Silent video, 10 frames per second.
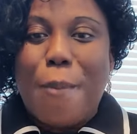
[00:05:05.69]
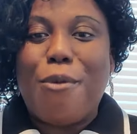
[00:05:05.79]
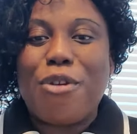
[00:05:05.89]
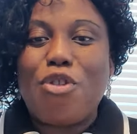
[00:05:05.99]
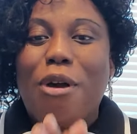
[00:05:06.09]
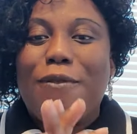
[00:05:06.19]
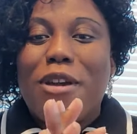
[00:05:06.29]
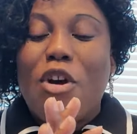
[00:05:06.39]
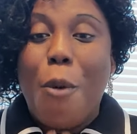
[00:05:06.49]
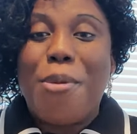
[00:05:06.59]
But if you're not, if
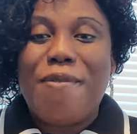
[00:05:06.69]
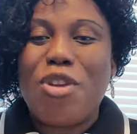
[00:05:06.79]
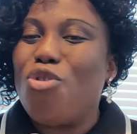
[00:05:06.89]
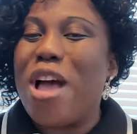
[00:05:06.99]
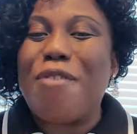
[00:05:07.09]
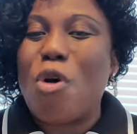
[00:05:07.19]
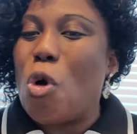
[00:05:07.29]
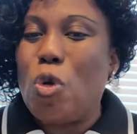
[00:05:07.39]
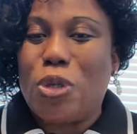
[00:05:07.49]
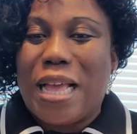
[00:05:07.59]
you're an unbeliever, you don't have
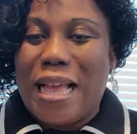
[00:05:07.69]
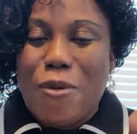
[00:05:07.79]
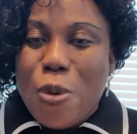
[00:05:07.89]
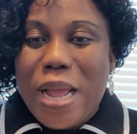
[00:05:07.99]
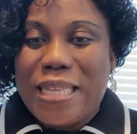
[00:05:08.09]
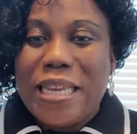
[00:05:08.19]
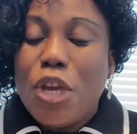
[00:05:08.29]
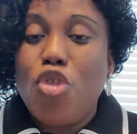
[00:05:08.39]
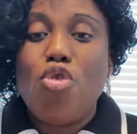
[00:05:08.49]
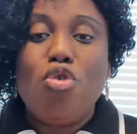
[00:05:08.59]
all those words.
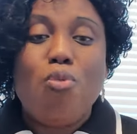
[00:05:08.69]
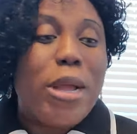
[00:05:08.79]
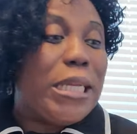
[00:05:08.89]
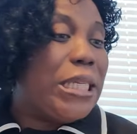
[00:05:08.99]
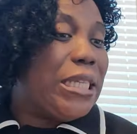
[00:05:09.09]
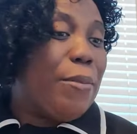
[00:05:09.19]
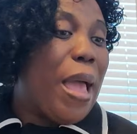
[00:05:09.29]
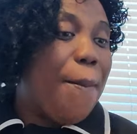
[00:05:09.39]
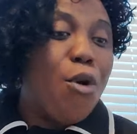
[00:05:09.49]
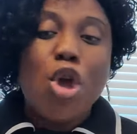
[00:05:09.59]
You don't know where it is in the
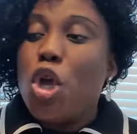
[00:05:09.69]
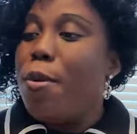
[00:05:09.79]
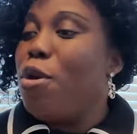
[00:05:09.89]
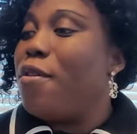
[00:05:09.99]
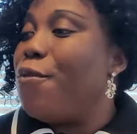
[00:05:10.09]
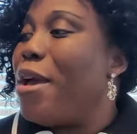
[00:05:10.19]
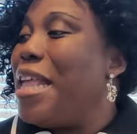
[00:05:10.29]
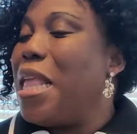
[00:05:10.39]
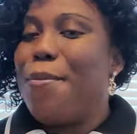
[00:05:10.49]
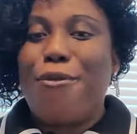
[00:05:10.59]
Bible. Maybe you never
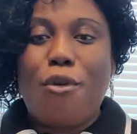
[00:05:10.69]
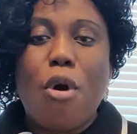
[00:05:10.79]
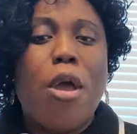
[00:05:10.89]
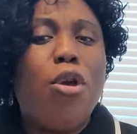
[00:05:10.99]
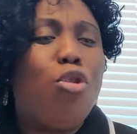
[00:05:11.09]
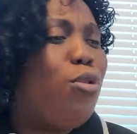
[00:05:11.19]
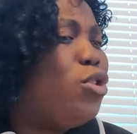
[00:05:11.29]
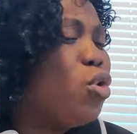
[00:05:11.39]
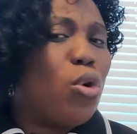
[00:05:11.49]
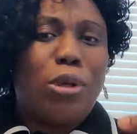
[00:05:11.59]
heard them before.
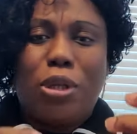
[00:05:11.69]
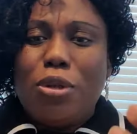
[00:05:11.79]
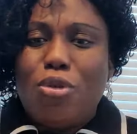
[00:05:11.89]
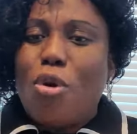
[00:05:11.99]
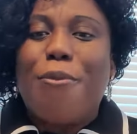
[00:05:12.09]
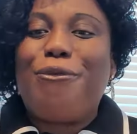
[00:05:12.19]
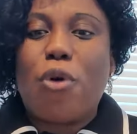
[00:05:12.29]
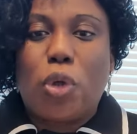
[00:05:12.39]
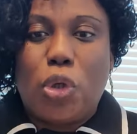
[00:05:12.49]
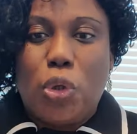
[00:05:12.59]
Nothing to
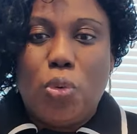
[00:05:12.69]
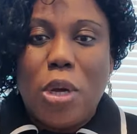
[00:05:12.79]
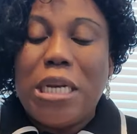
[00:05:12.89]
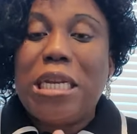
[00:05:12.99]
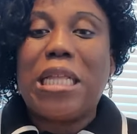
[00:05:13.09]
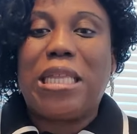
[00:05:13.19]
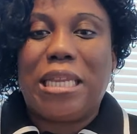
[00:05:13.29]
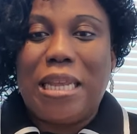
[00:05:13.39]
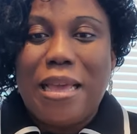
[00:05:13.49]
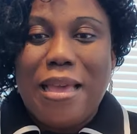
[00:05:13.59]
comfort you.
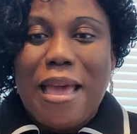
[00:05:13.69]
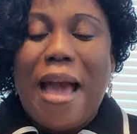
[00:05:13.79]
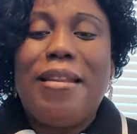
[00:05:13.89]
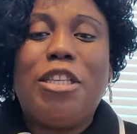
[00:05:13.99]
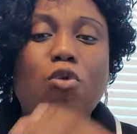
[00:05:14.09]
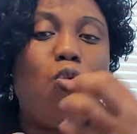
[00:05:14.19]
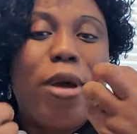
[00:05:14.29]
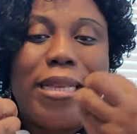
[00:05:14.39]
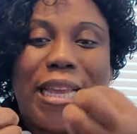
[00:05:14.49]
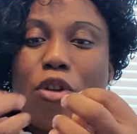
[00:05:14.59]
Nothing. And these
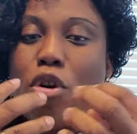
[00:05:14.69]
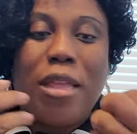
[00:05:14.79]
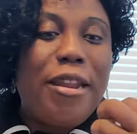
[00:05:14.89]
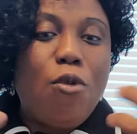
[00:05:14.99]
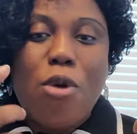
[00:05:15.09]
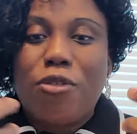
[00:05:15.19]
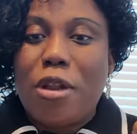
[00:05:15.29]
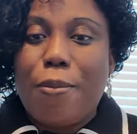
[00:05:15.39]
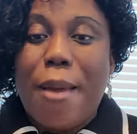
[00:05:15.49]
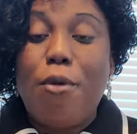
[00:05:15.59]
words are not ordinary words from
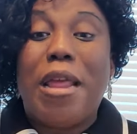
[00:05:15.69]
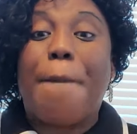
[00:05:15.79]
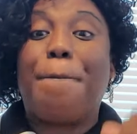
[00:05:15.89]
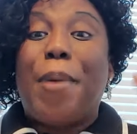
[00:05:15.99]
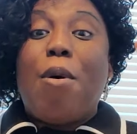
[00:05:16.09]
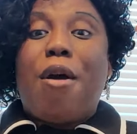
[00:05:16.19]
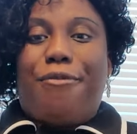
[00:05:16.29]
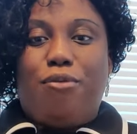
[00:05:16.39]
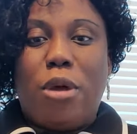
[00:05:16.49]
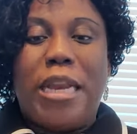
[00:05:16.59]
the Bible. They are
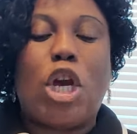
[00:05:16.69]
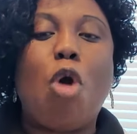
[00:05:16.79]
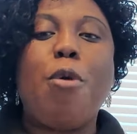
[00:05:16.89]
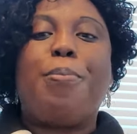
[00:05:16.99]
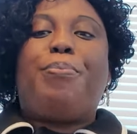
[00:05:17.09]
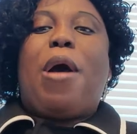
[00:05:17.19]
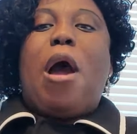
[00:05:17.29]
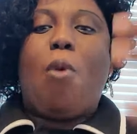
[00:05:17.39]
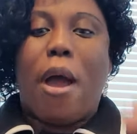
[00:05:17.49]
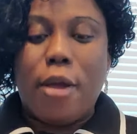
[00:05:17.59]
powerful. They come with
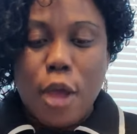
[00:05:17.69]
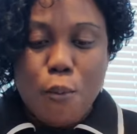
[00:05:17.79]
power.